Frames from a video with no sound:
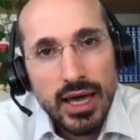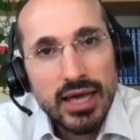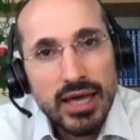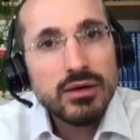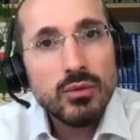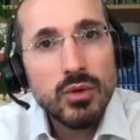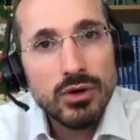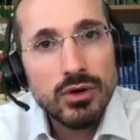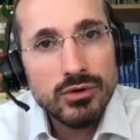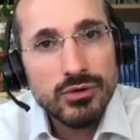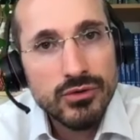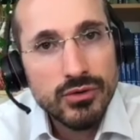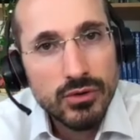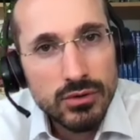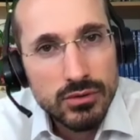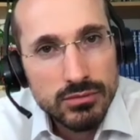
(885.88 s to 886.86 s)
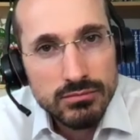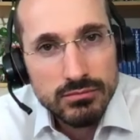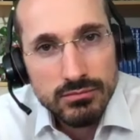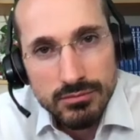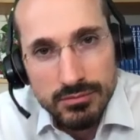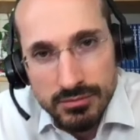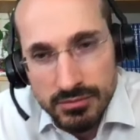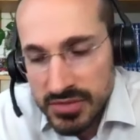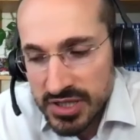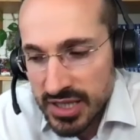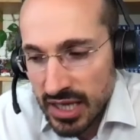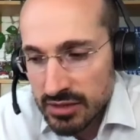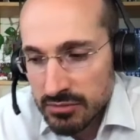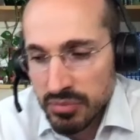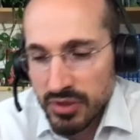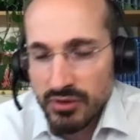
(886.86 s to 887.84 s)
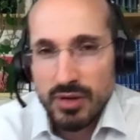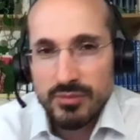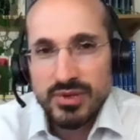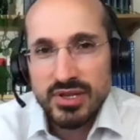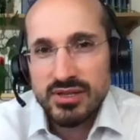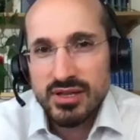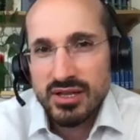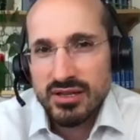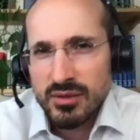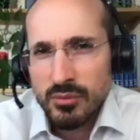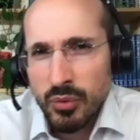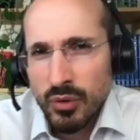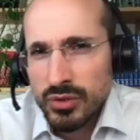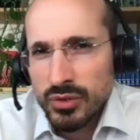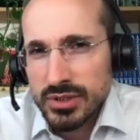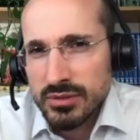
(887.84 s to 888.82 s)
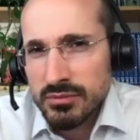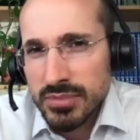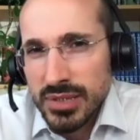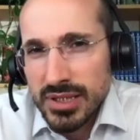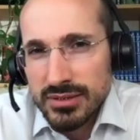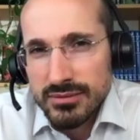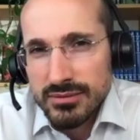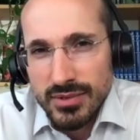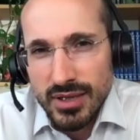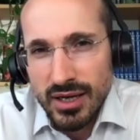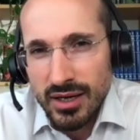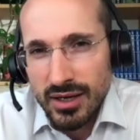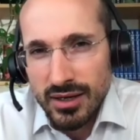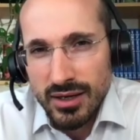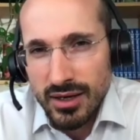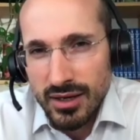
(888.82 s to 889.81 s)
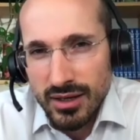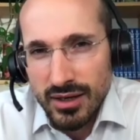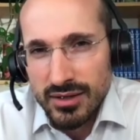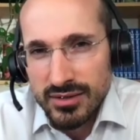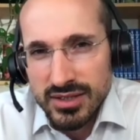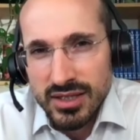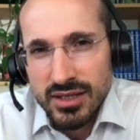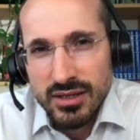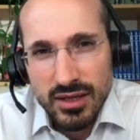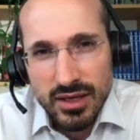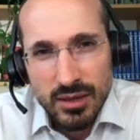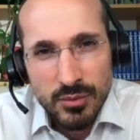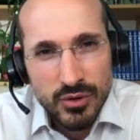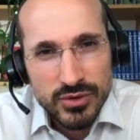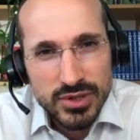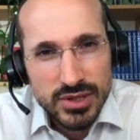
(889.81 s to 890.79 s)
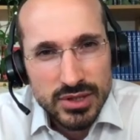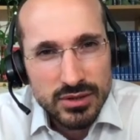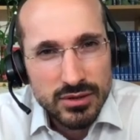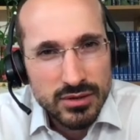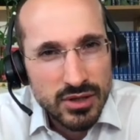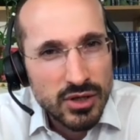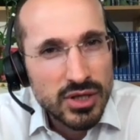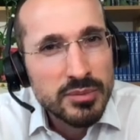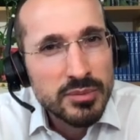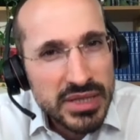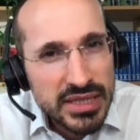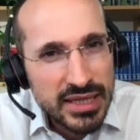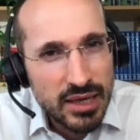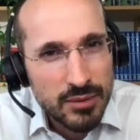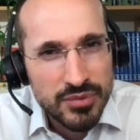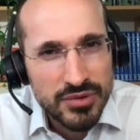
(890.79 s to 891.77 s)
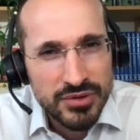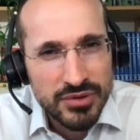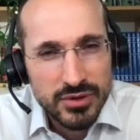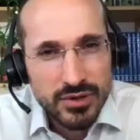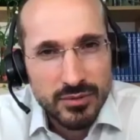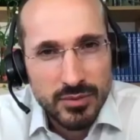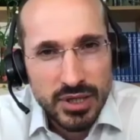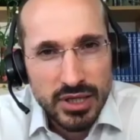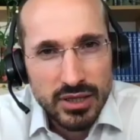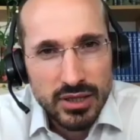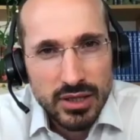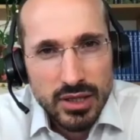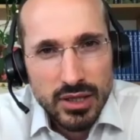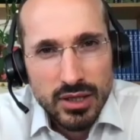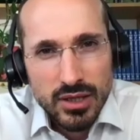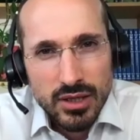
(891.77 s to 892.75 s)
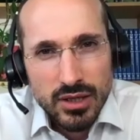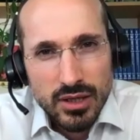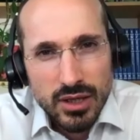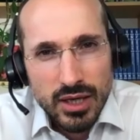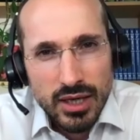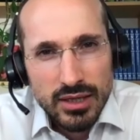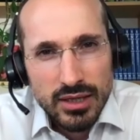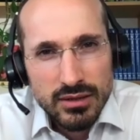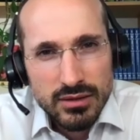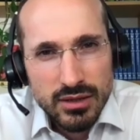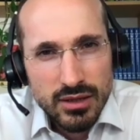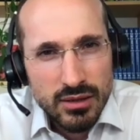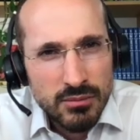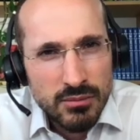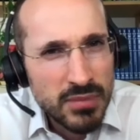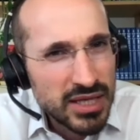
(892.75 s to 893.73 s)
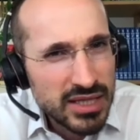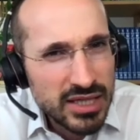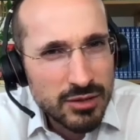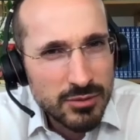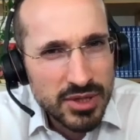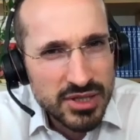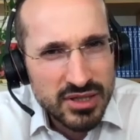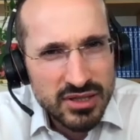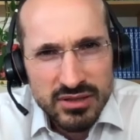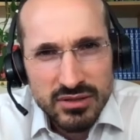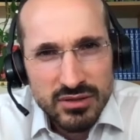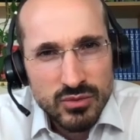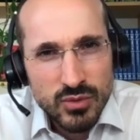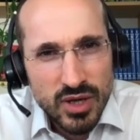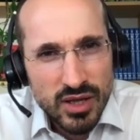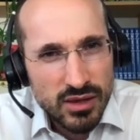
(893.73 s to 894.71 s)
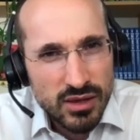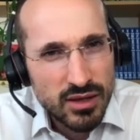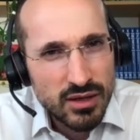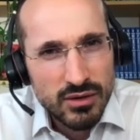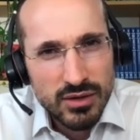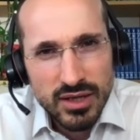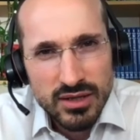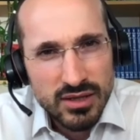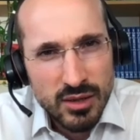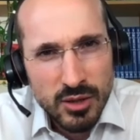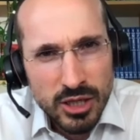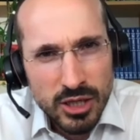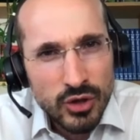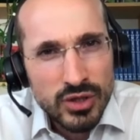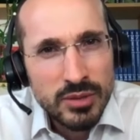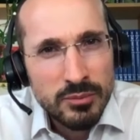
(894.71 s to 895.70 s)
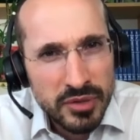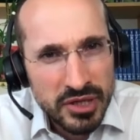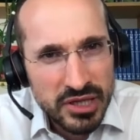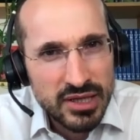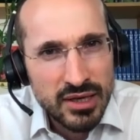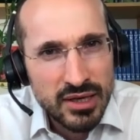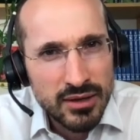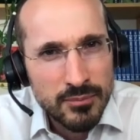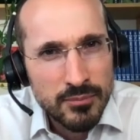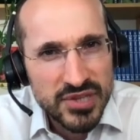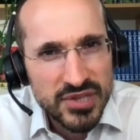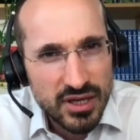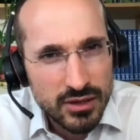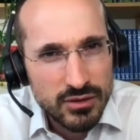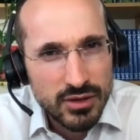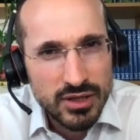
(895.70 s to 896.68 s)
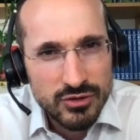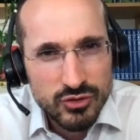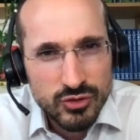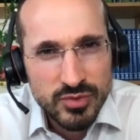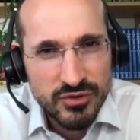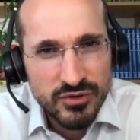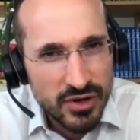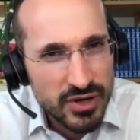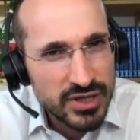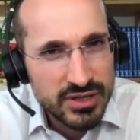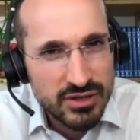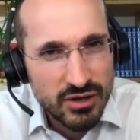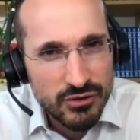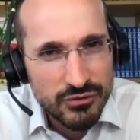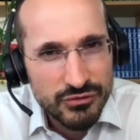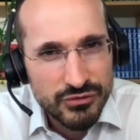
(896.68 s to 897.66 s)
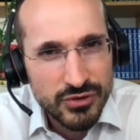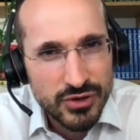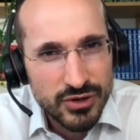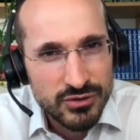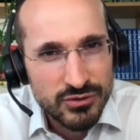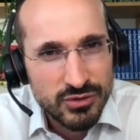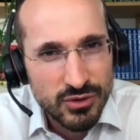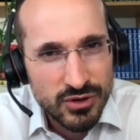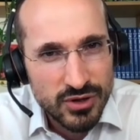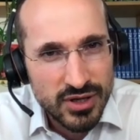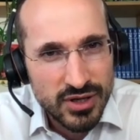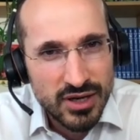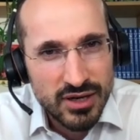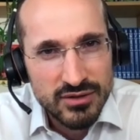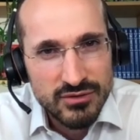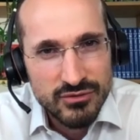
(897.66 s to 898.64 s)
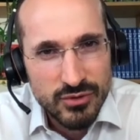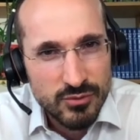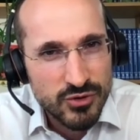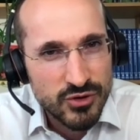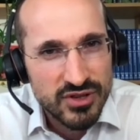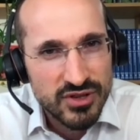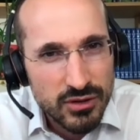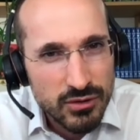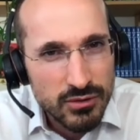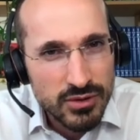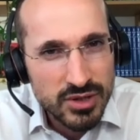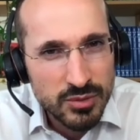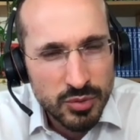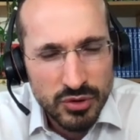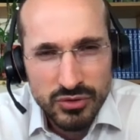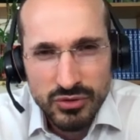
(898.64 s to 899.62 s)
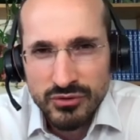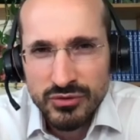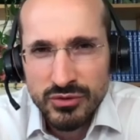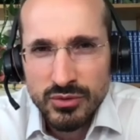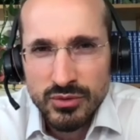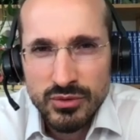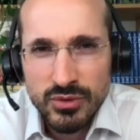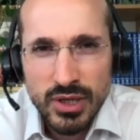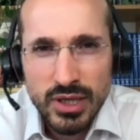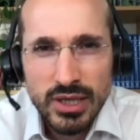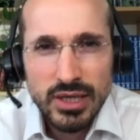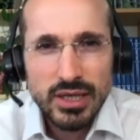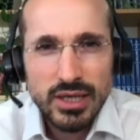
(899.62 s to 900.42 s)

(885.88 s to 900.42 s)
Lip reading: And there were also, that perhaps is less important, but I still think about it, the Olympic Games is coming. And many commentators were saying, okay, the Olympic Games are going to be very tough to organize from the security point of view.